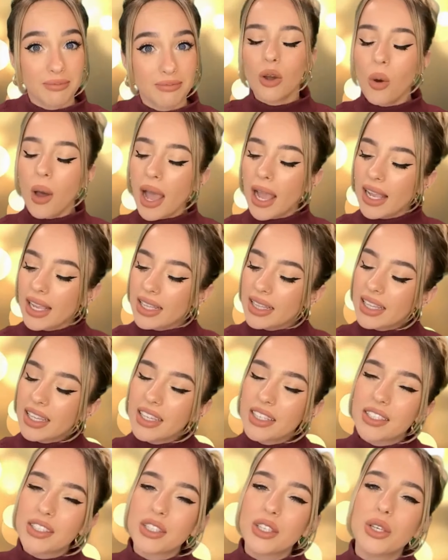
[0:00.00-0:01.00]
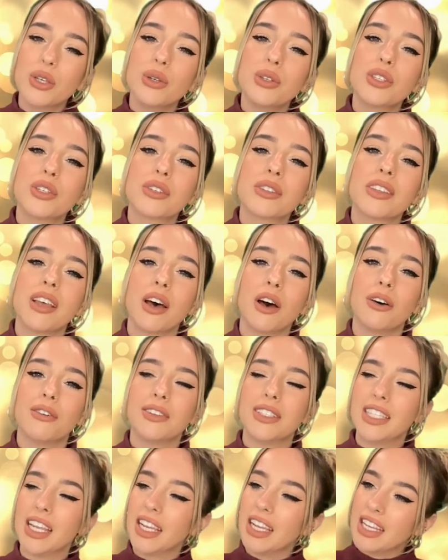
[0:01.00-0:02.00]
Quietly excuse yourself
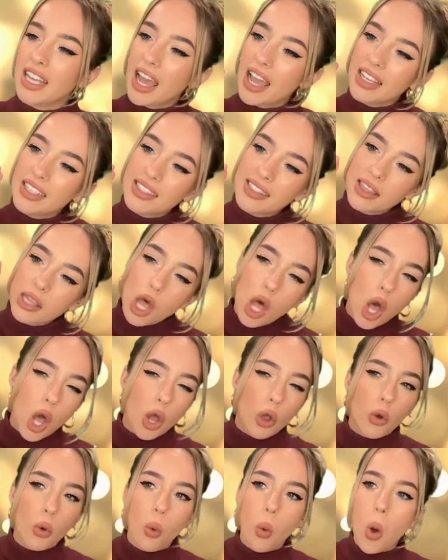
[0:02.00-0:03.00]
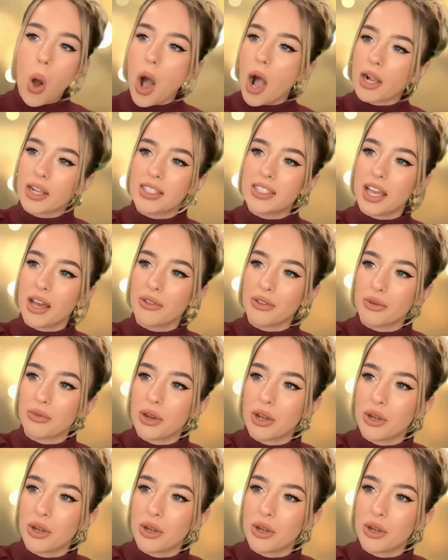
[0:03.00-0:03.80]
and take a nice long walk down the